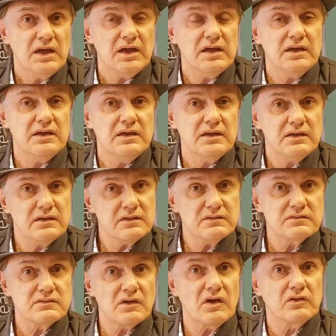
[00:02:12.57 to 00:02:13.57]

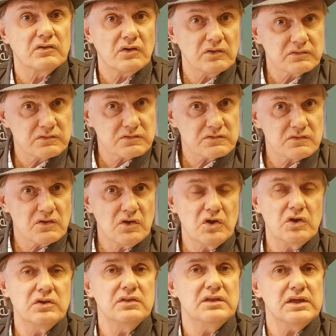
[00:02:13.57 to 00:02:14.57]
is
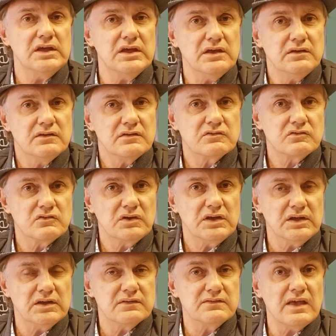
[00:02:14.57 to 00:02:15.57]
concerned, the
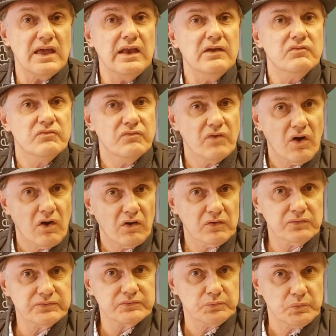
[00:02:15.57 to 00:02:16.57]
industry is
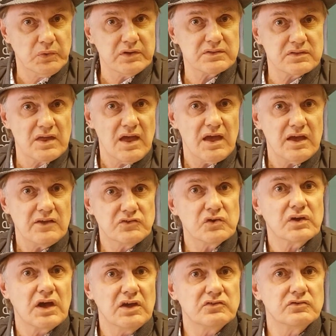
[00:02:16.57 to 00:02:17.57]
involved with
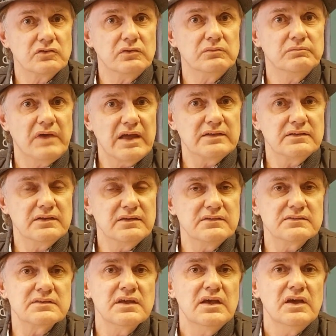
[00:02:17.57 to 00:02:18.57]
educational
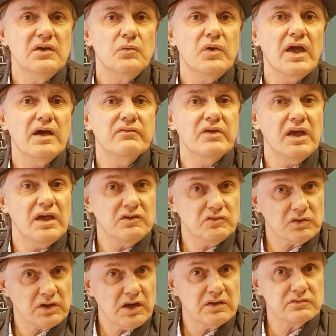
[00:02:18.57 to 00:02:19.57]
matters. We have an
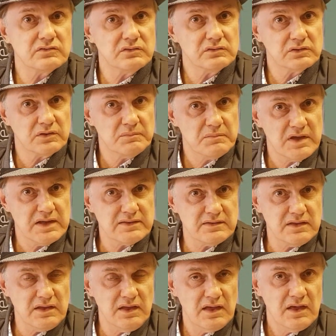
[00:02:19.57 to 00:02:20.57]
educational
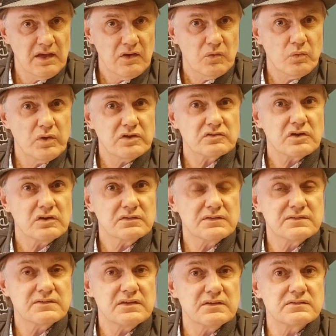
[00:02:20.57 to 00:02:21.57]
committee which
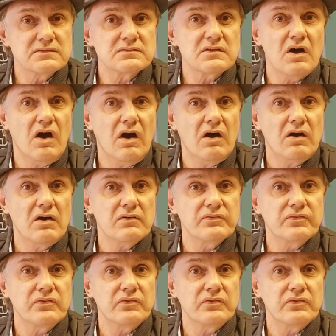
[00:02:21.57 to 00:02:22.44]
consists of